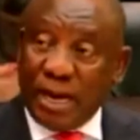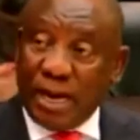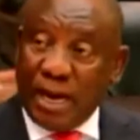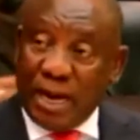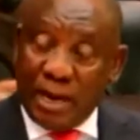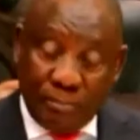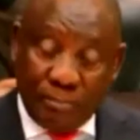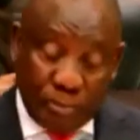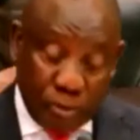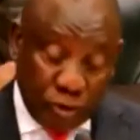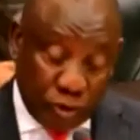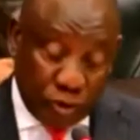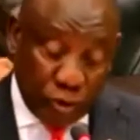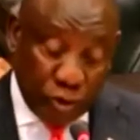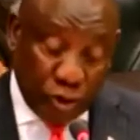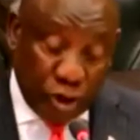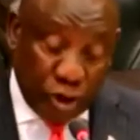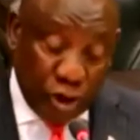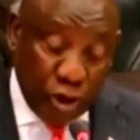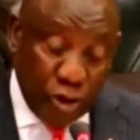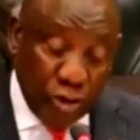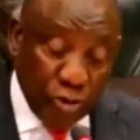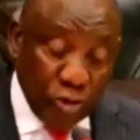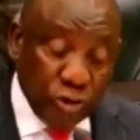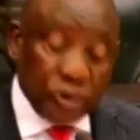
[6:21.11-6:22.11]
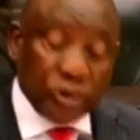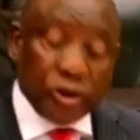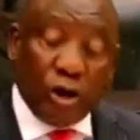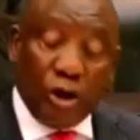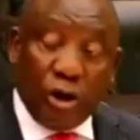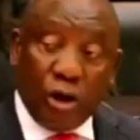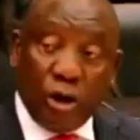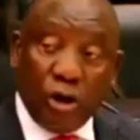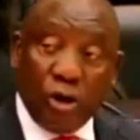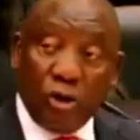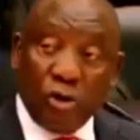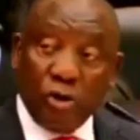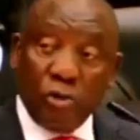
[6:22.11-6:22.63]
be able to close
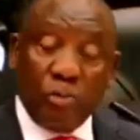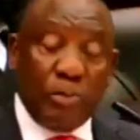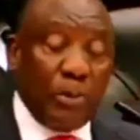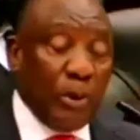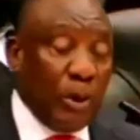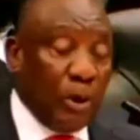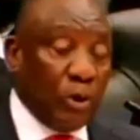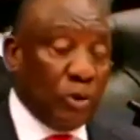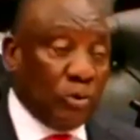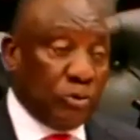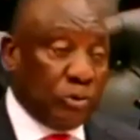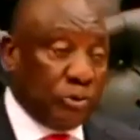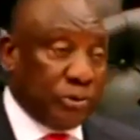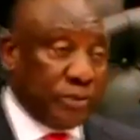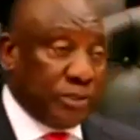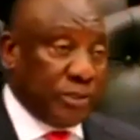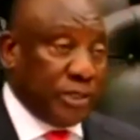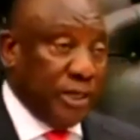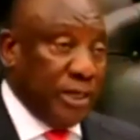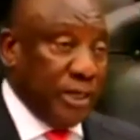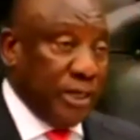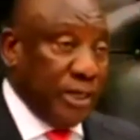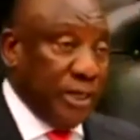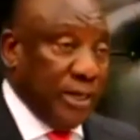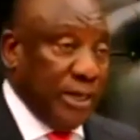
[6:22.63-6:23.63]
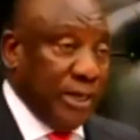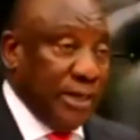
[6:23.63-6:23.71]
all loopholes,